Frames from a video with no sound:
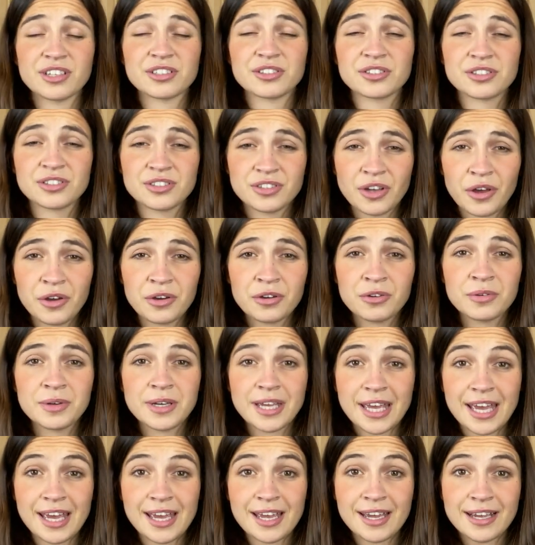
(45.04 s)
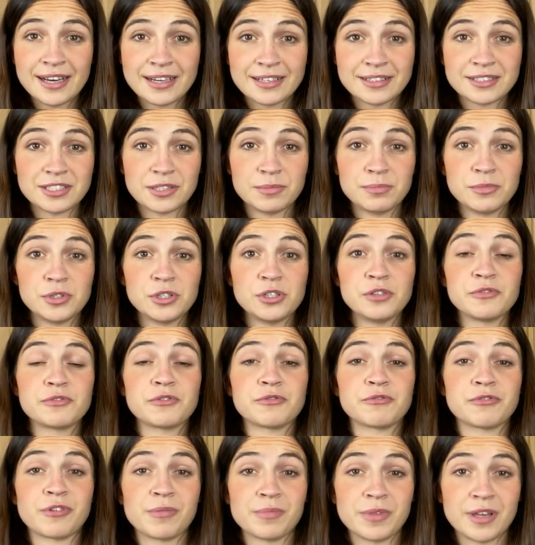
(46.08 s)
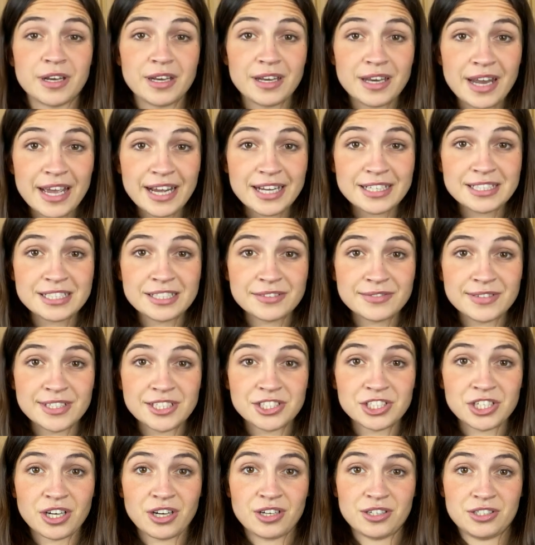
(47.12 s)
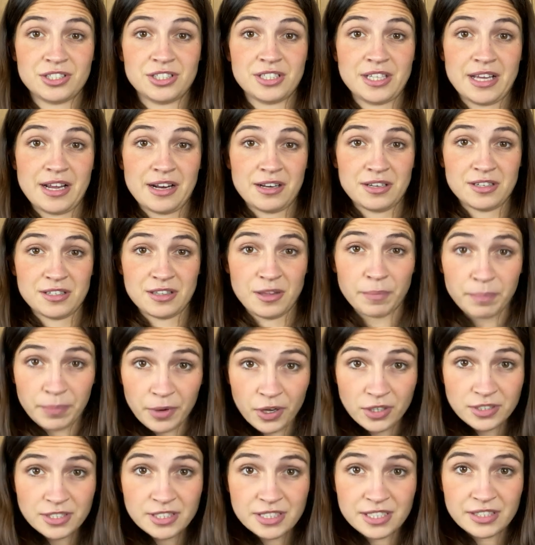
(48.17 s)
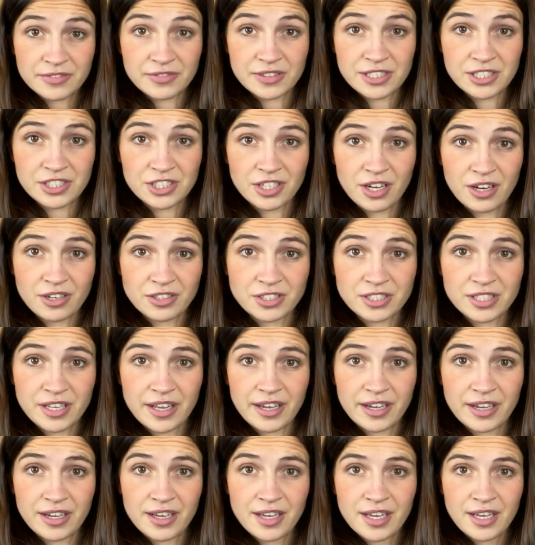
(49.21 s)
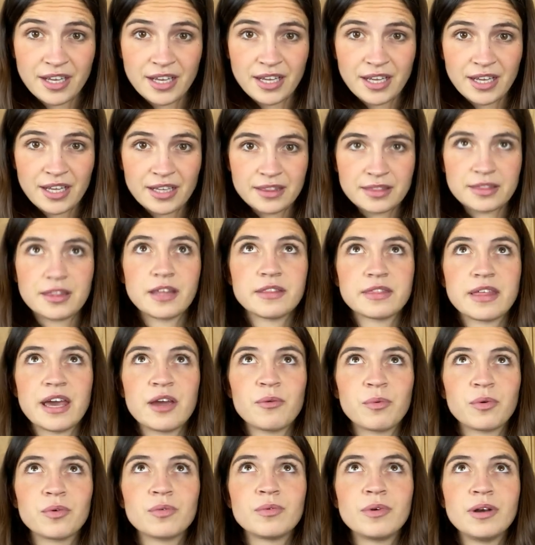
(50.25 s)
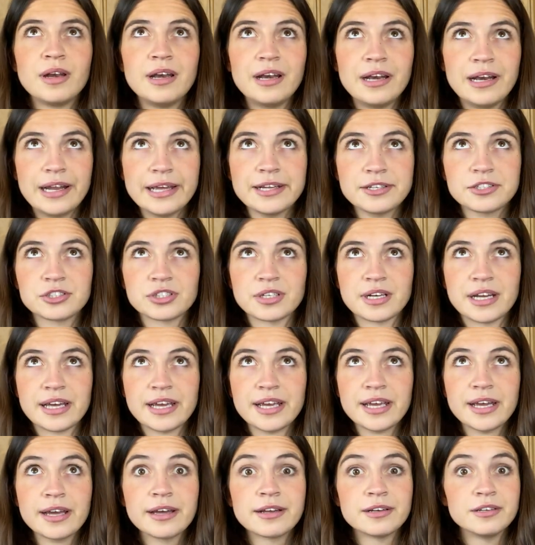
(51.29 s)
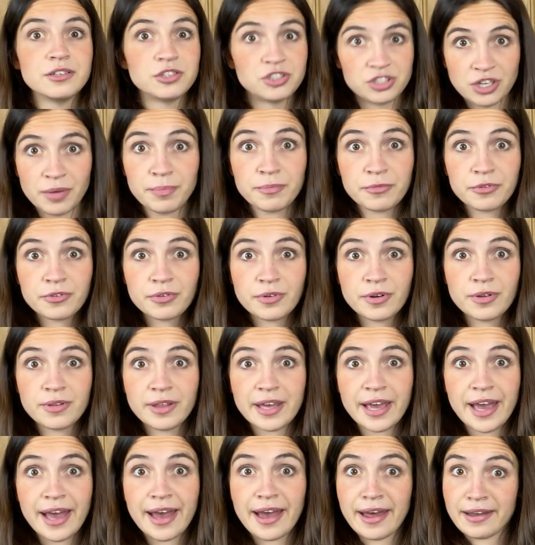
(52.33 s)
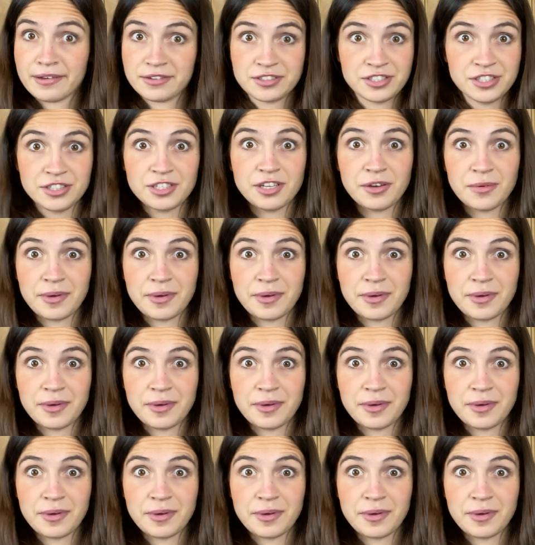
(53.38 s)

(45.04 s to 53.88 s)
are so keen to move from the negatively charged thing to the positively charged thing that they will literally jump through the air to do